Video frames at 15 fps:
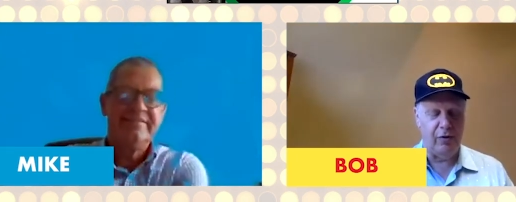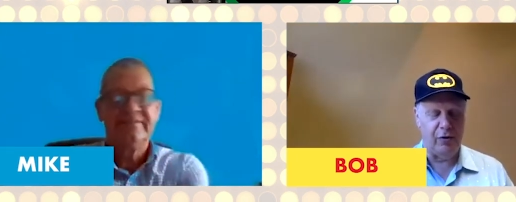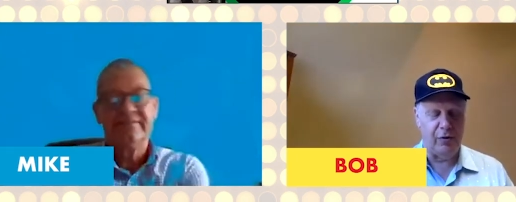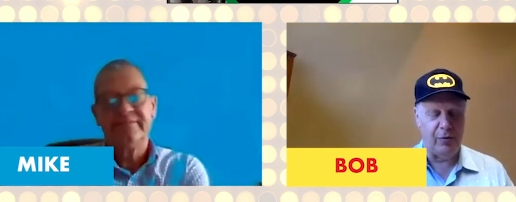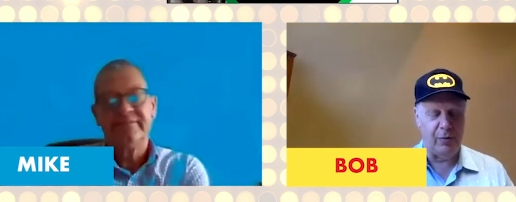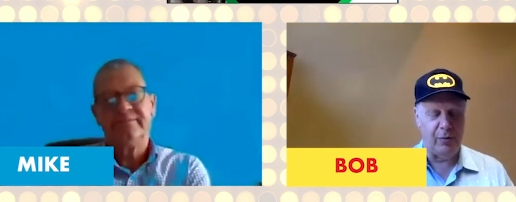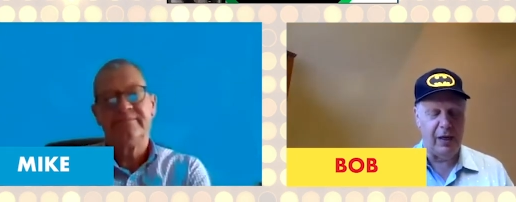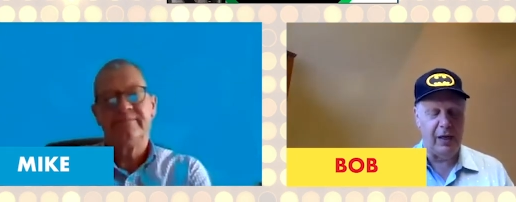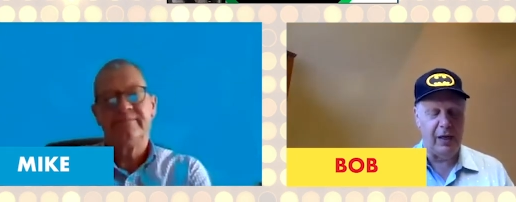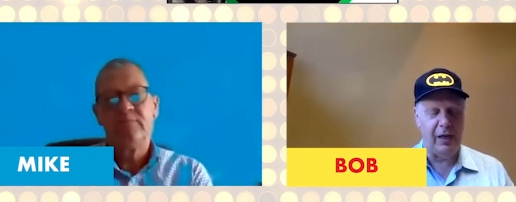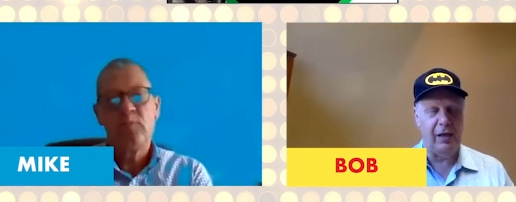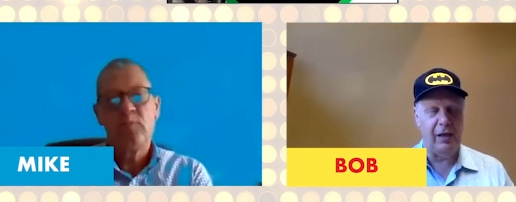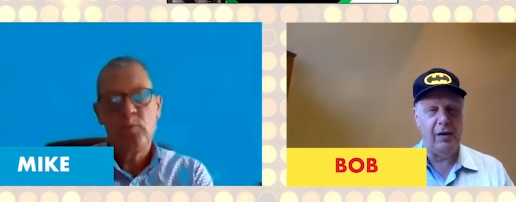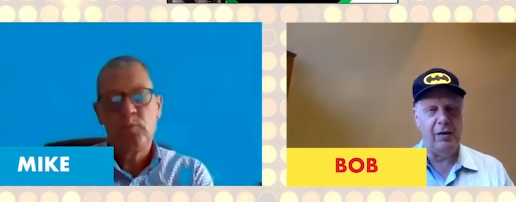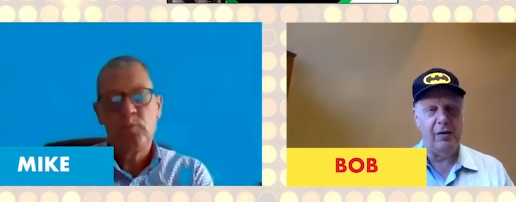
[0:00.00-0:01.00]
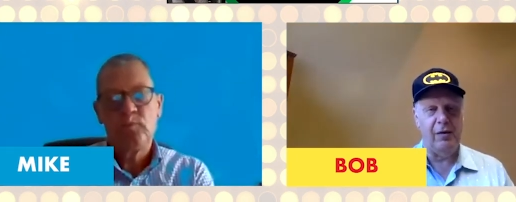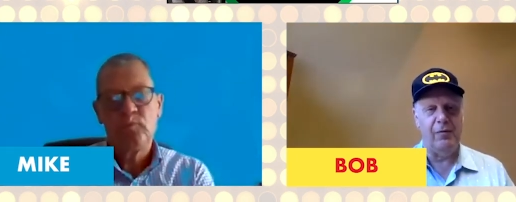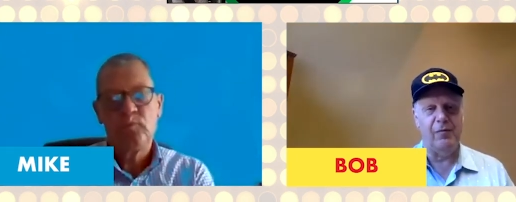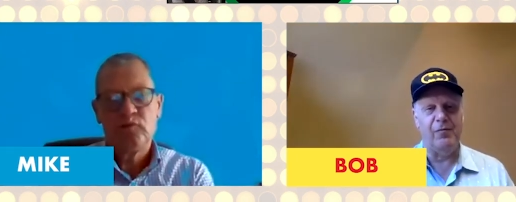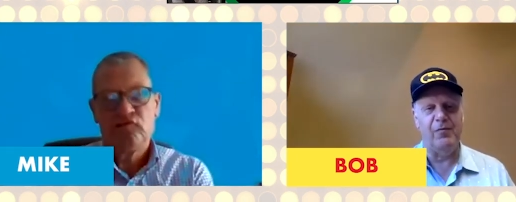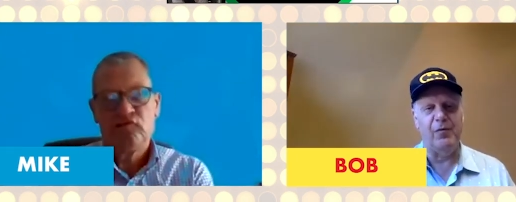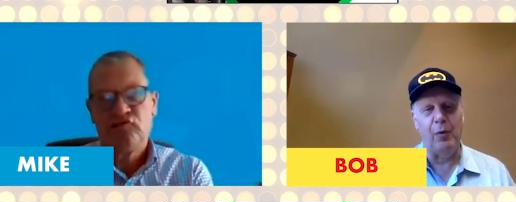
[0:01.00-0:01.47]
Speaker 1: three,
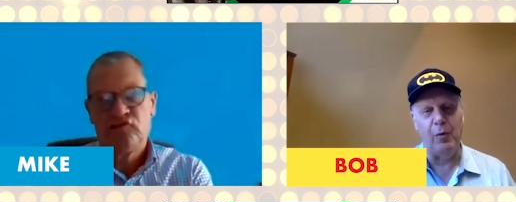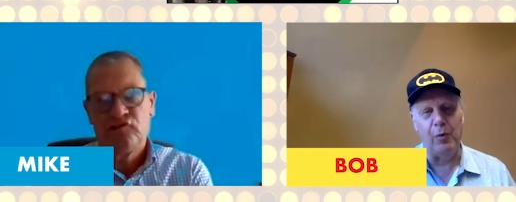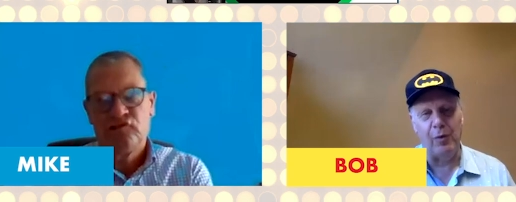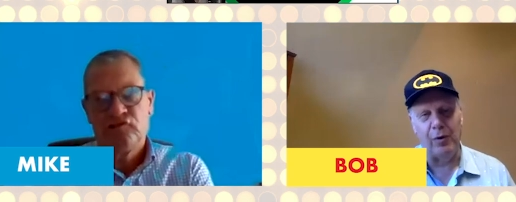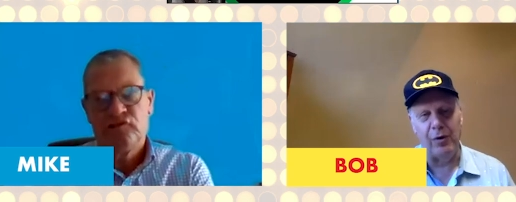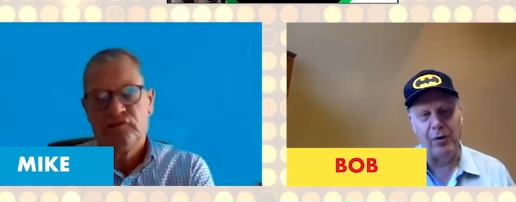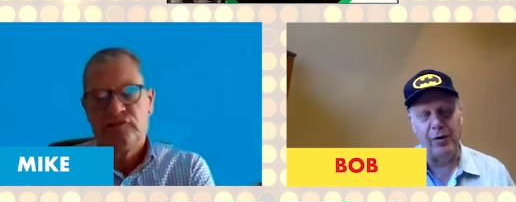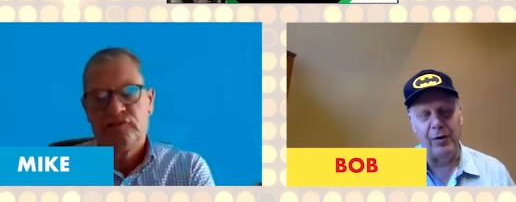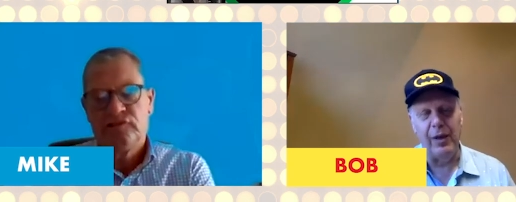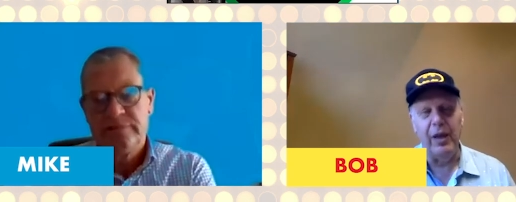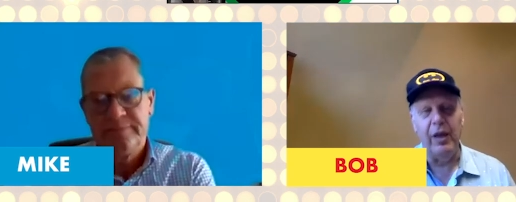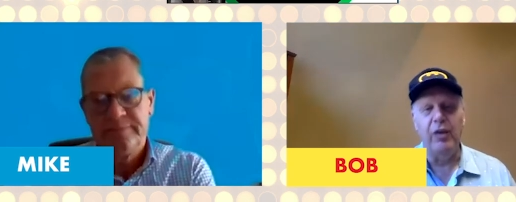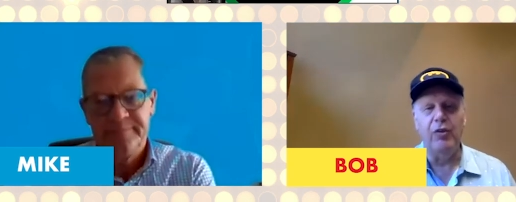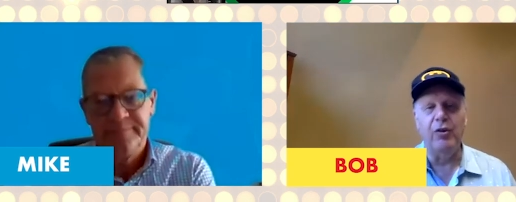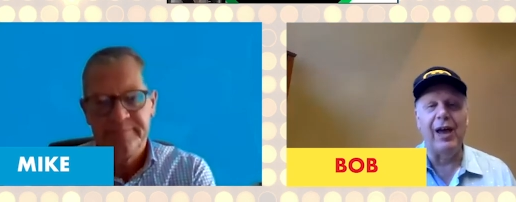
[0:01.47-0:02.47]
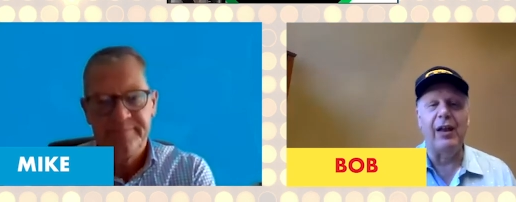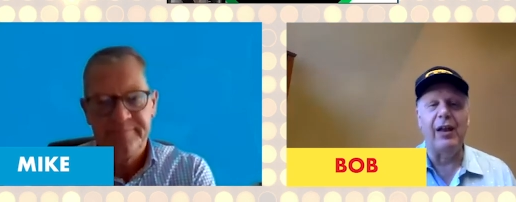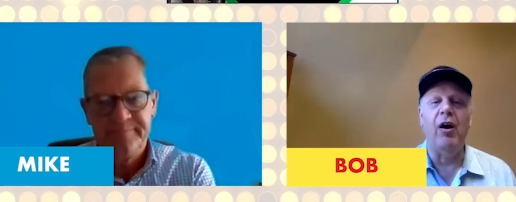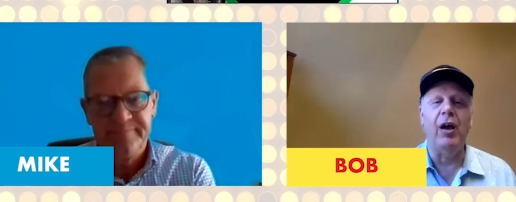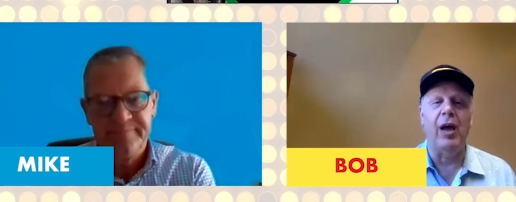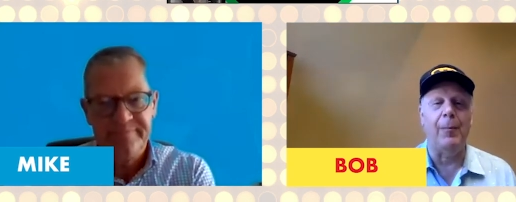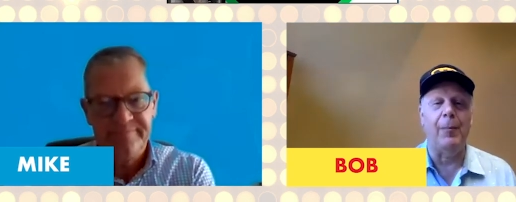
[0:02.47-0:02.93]
four. You got
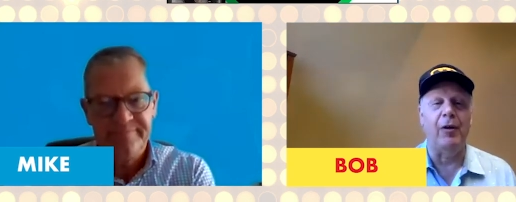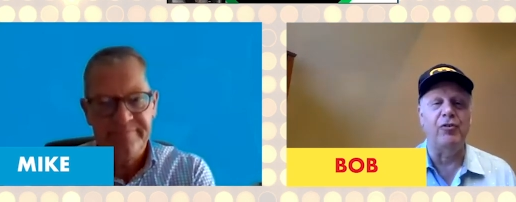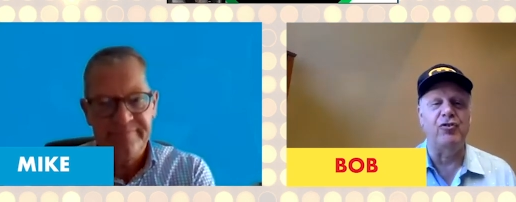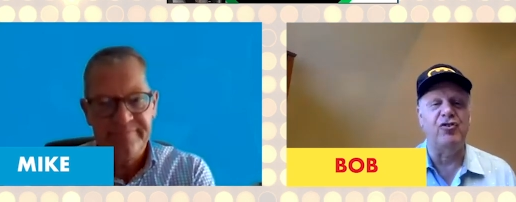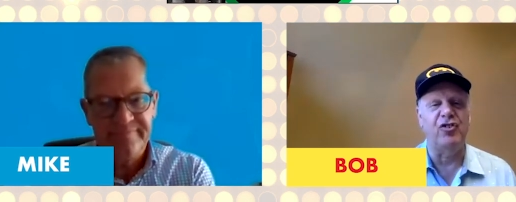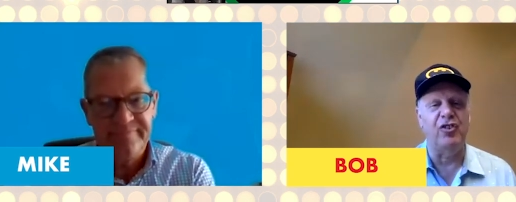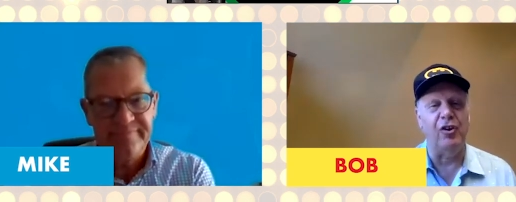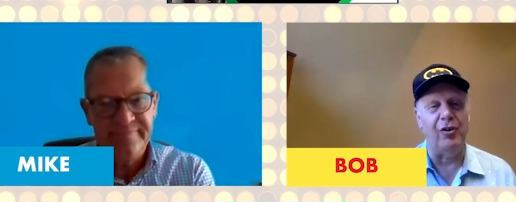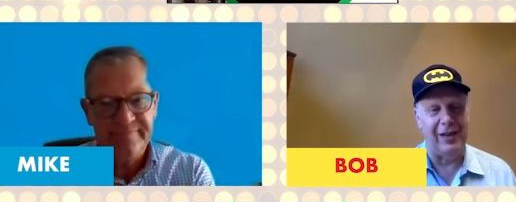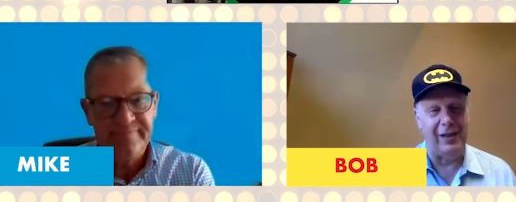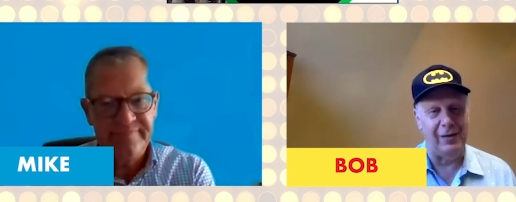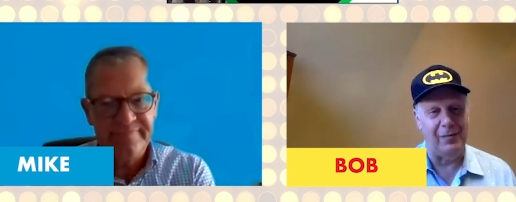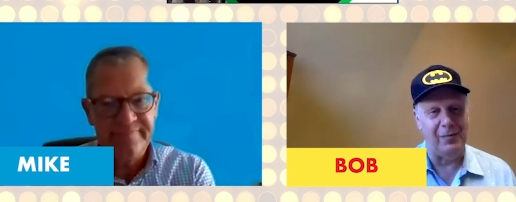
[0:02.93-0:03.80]
hung up on Chile.